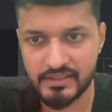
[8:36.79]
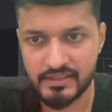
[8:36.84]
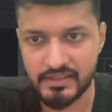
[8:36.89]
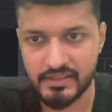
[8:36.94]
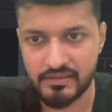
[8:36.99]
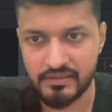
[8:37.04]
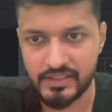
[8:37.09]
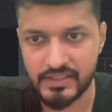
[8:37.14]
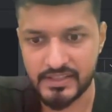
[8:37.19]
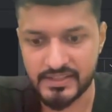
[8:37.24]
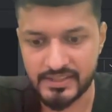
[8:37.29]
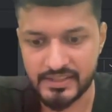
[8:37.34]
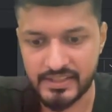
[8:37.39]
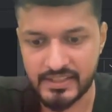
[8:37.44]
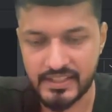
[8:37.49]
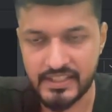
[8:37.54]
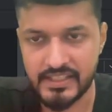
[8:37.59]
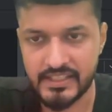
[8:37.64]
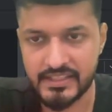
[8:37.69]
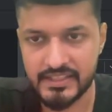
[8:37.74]
Now let's
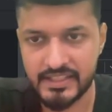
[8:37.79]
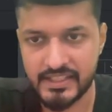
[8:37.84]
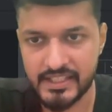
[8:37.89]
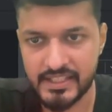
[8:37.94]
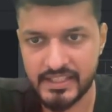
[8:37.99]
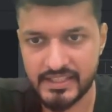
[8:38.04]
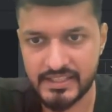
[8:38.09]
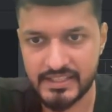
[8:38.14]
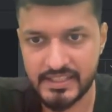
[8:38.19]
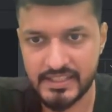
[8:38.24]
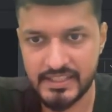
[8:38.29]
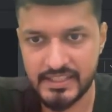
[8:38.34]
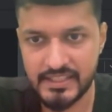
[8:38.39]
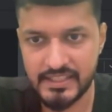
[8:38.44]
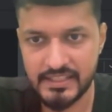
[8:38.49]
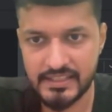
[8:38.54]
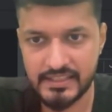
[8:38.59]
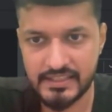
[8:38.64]
create thread 3.